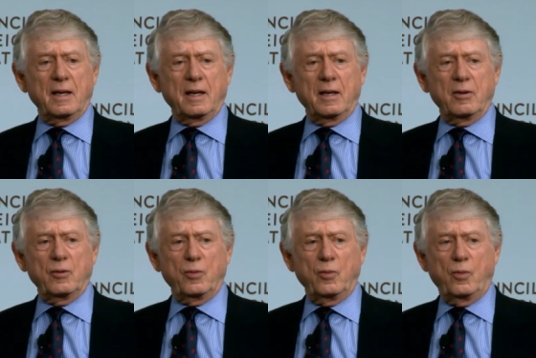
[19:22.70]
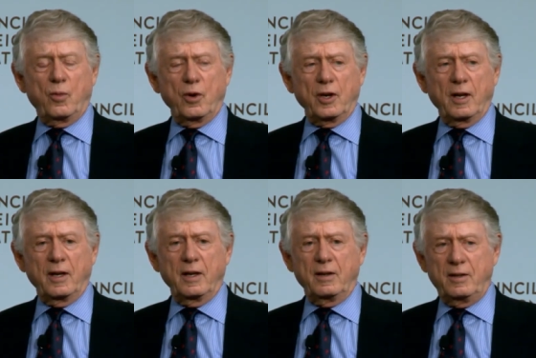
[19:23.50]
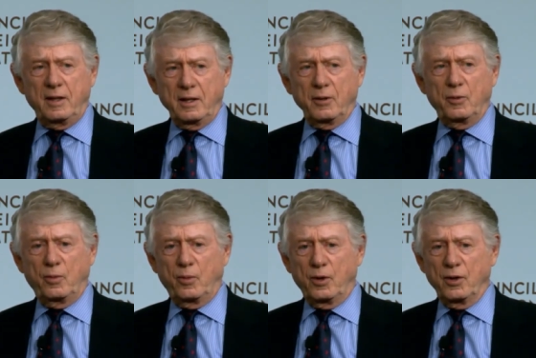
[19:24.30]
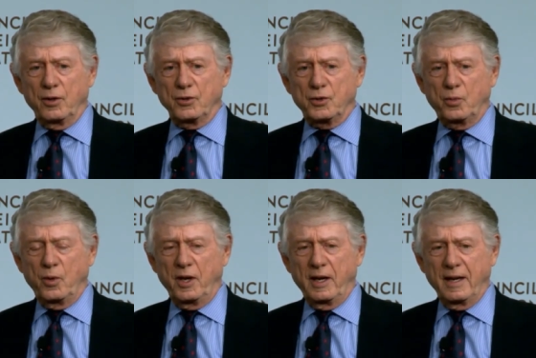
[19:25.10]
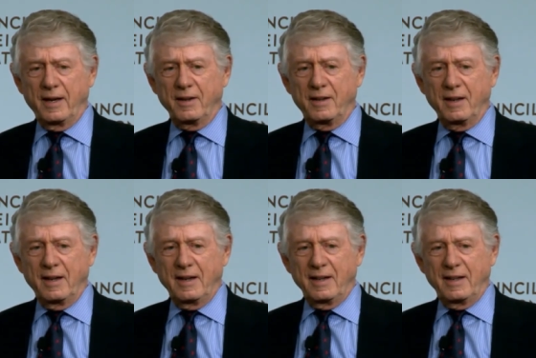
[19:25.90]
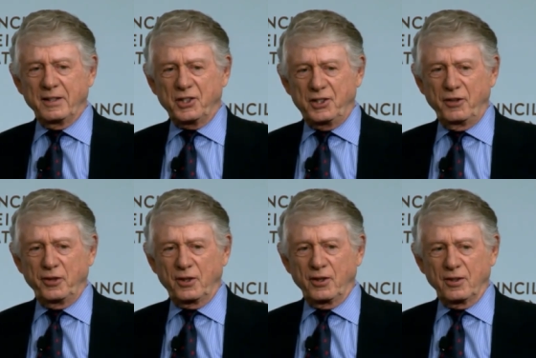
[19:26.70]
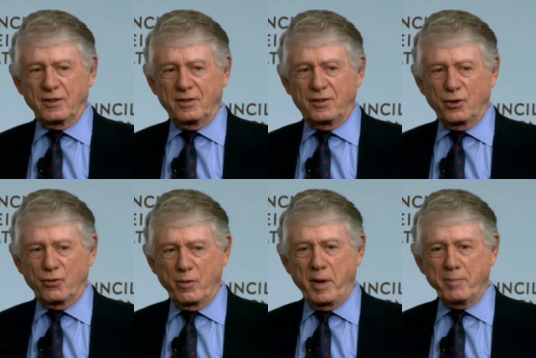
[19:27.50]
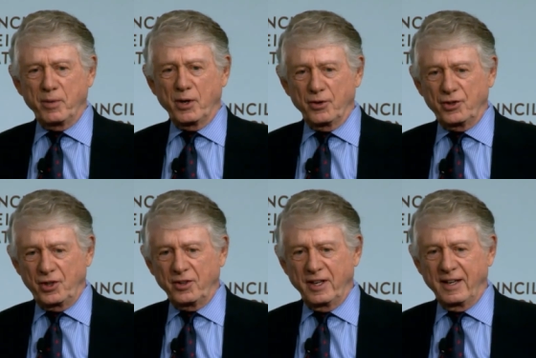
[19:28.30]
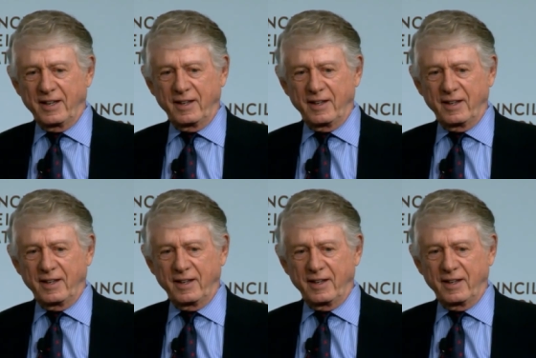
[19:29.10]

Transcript: and what I did was we had, it's difficult to remember today,